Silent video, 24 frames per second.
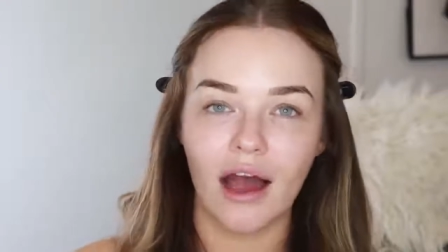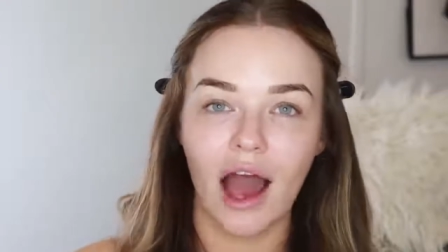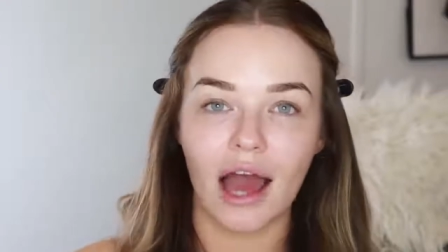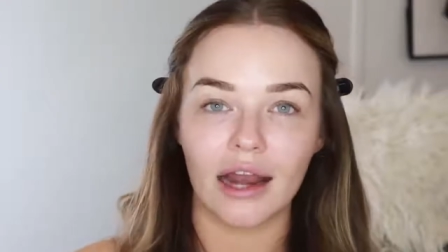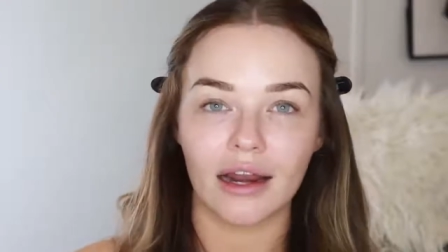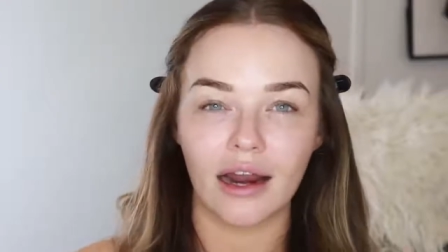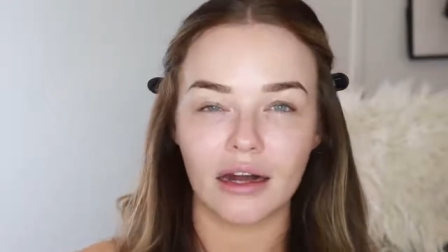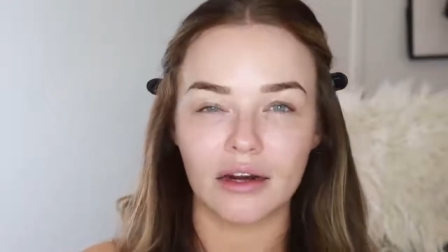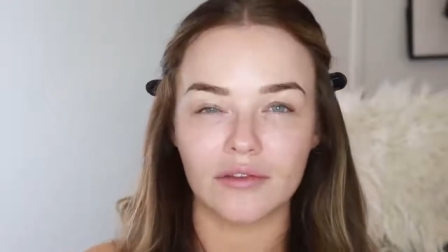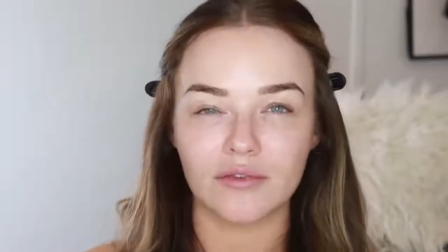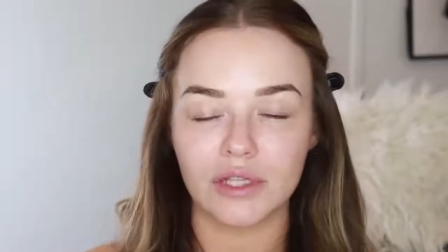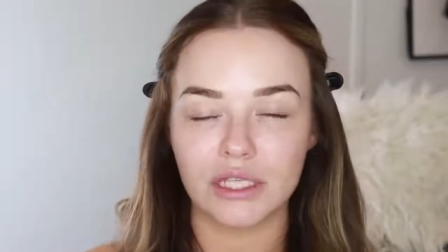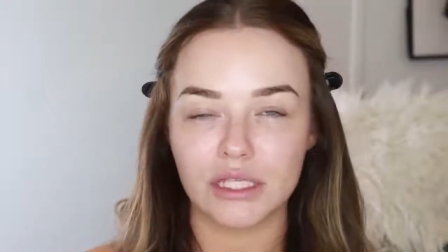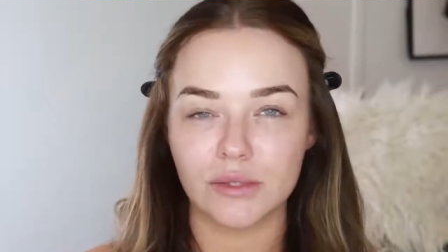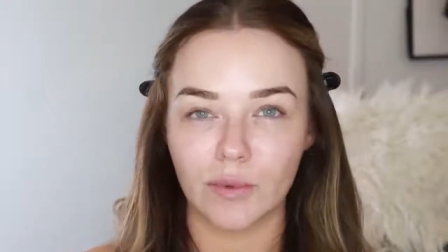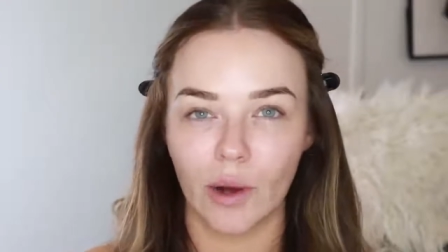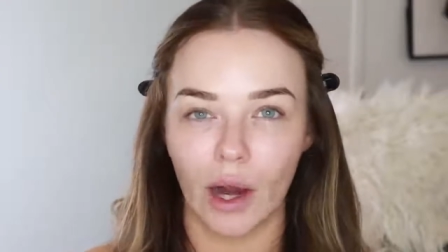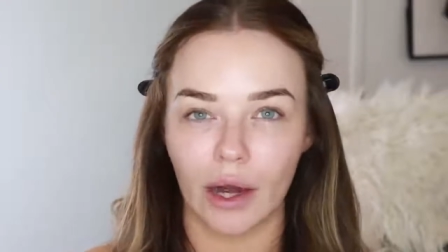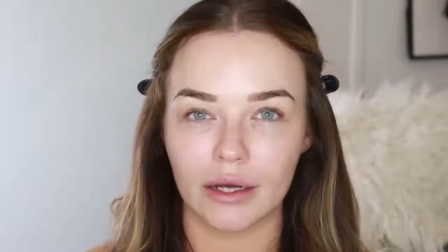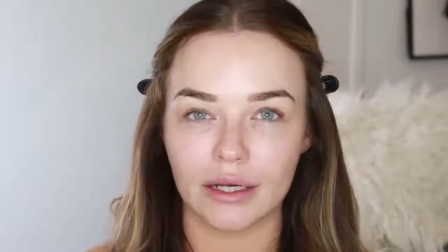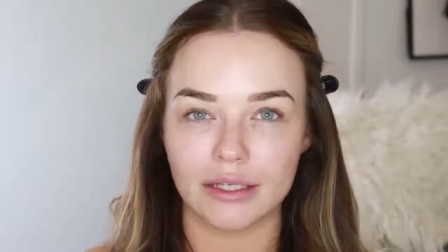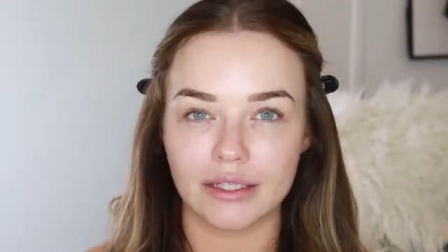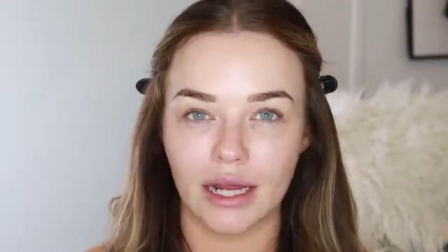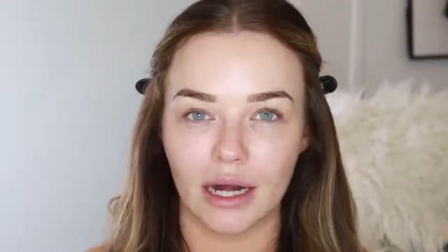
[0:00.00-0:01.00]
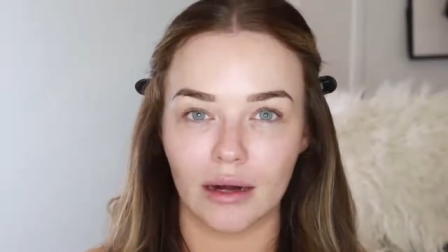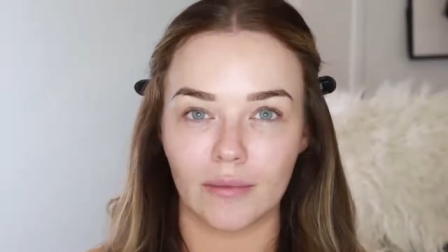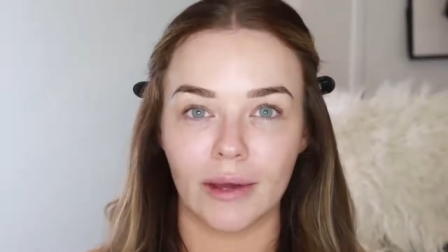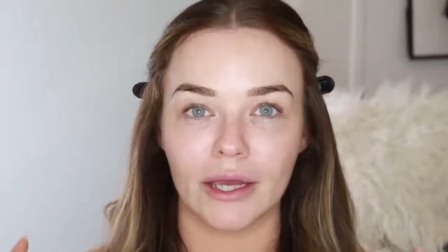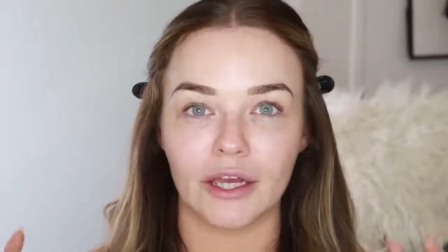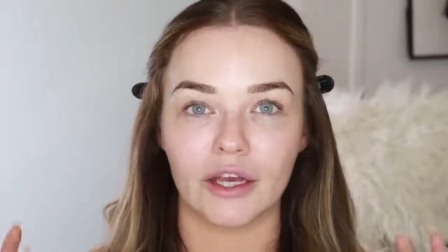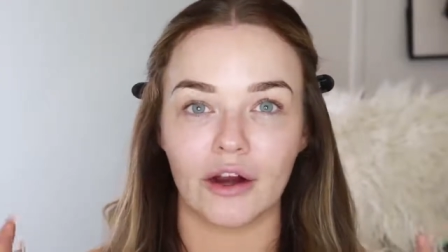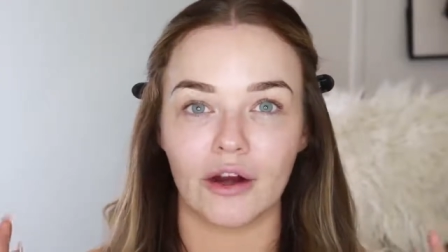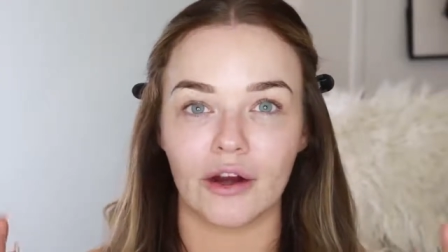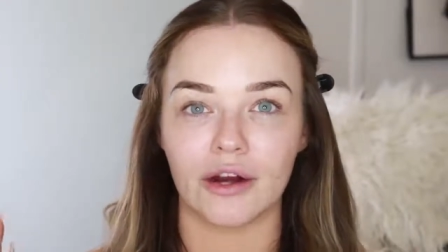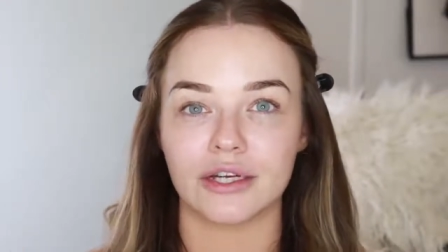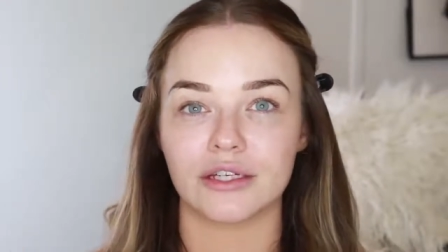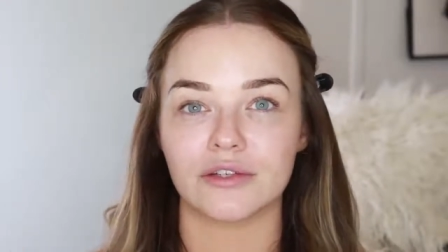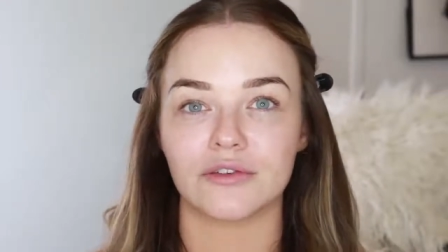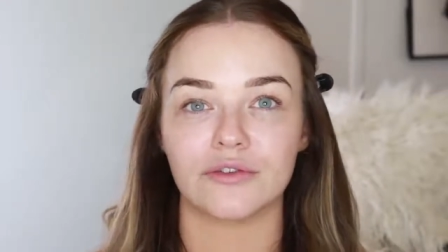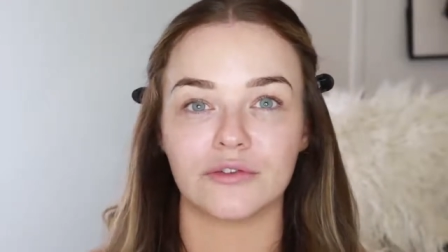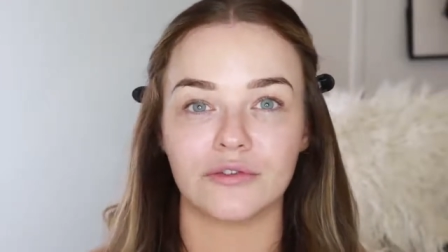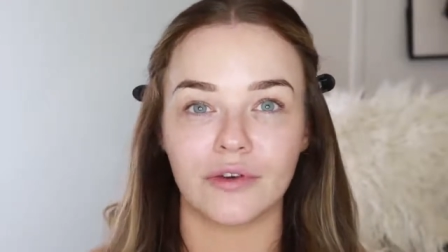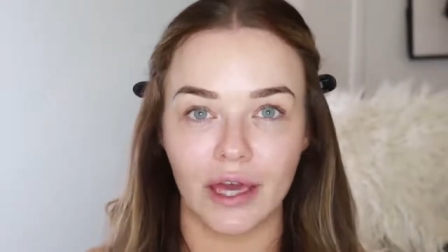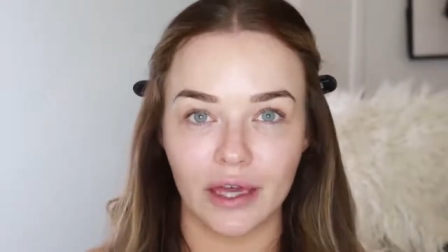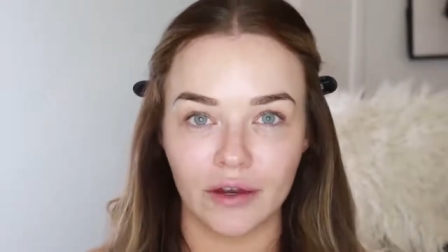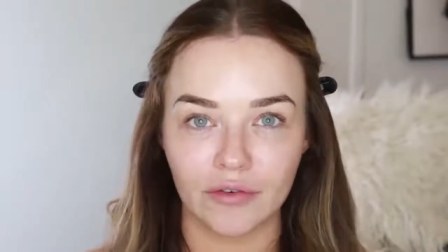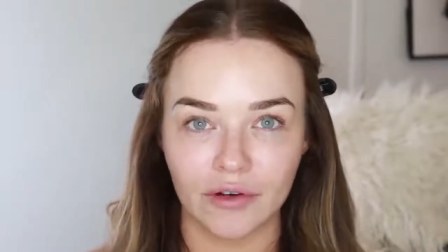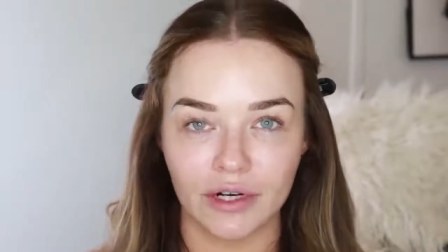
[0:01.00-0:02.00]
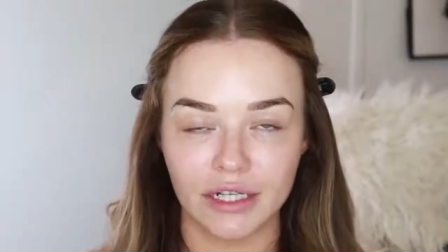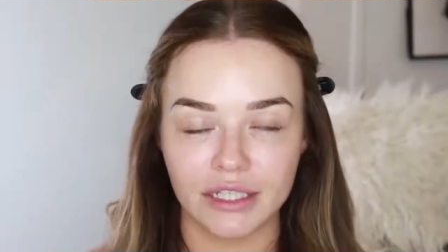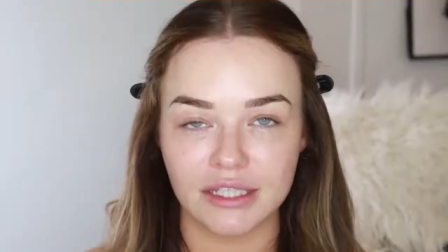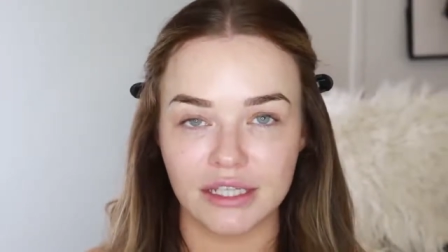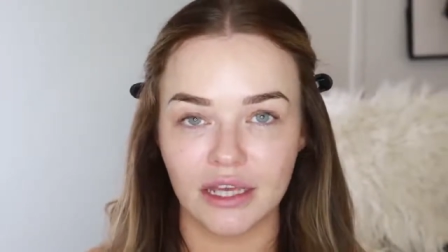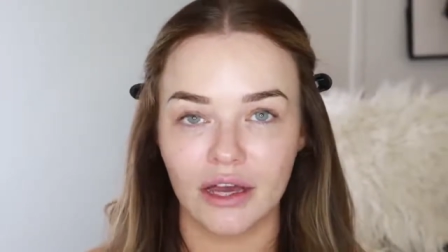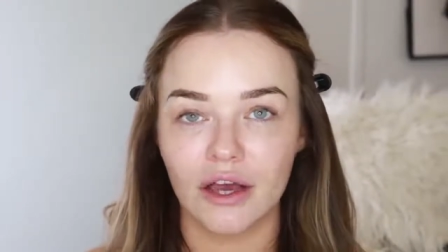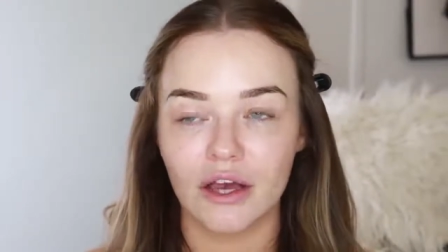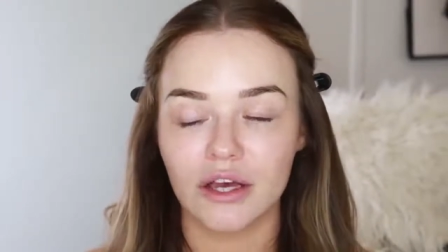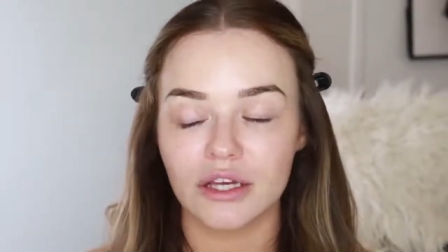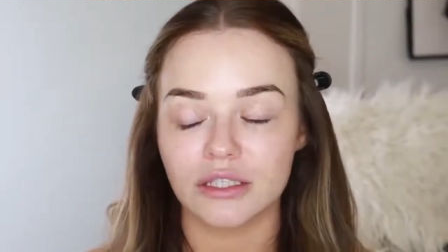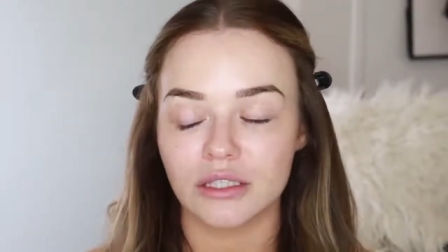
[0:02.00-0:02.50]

A lot of these products are my current favorites,